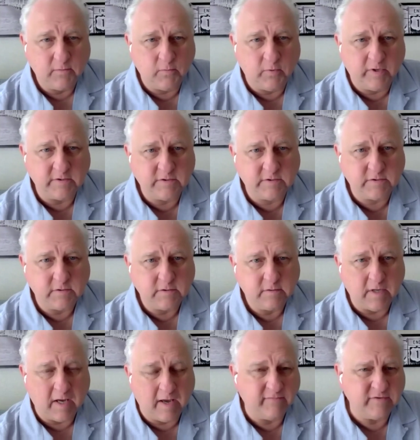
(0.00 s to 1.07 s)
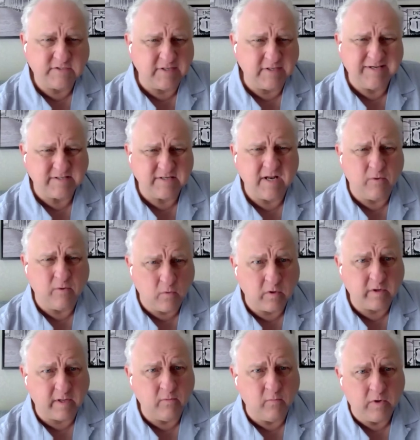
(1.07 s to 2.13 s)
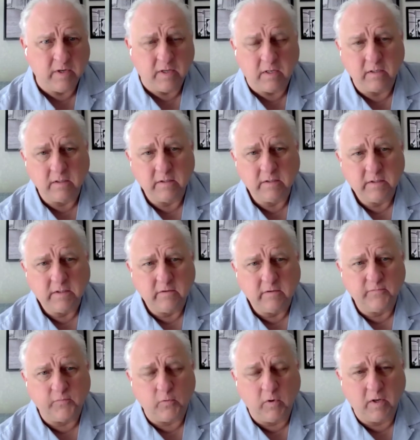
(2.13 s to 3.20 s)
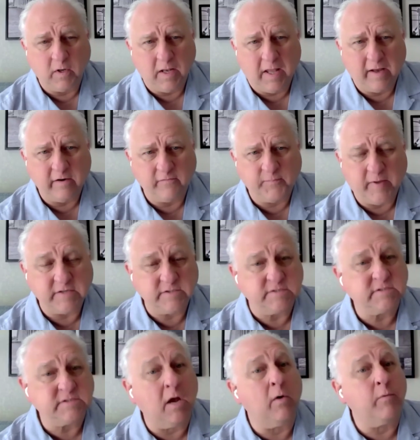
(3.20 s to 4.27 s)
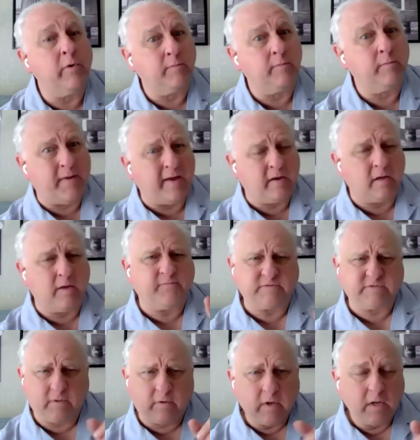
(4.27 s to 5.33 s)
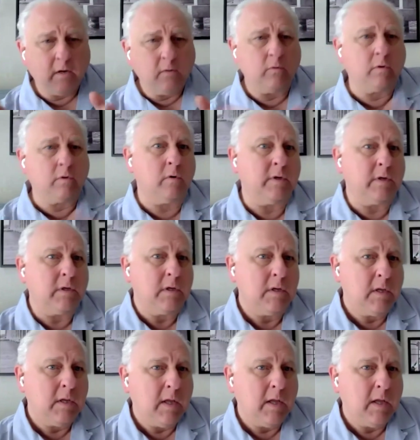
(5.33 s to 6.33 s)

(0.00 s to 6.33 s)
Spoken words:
which obviously is not working well for a lot of patients? Oh, I want to back up for some real quick.